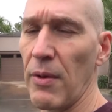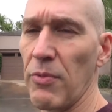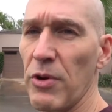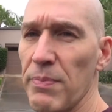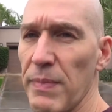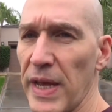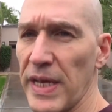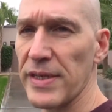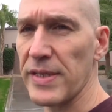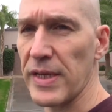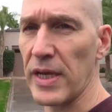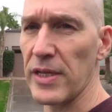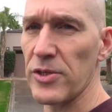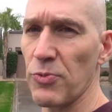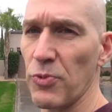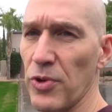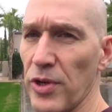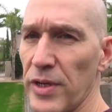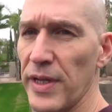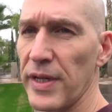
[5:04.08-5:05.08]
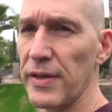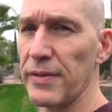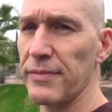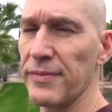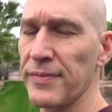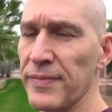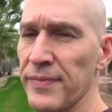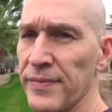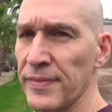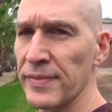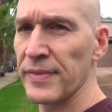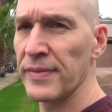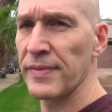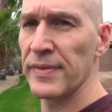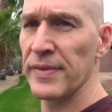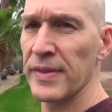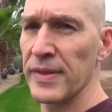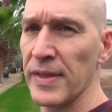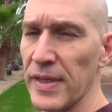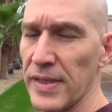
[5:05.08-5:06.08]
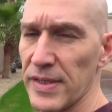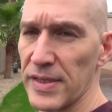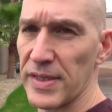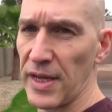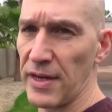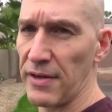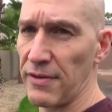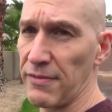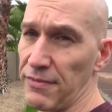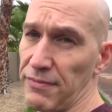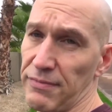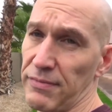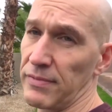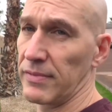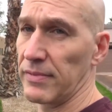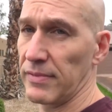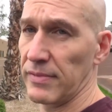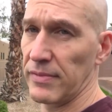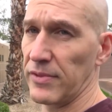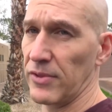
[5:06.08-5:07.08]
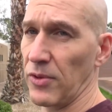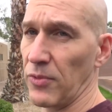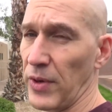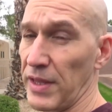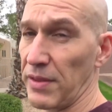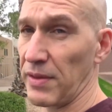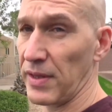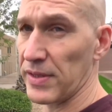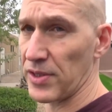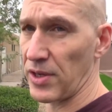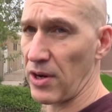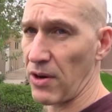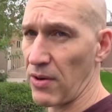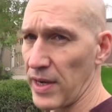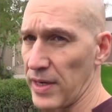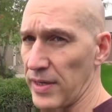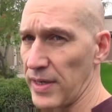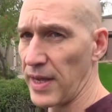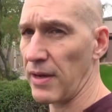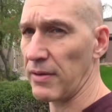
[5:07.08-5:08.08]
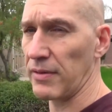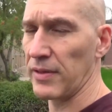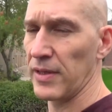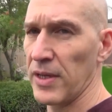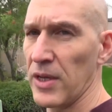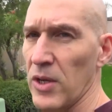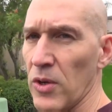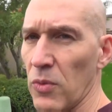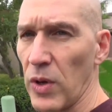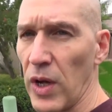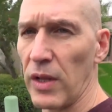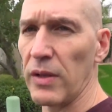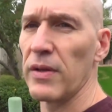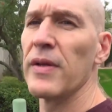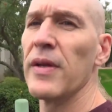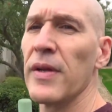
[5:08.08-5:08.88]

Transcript: would make sense, wouldn't it? Instead of the way things are right now. Well,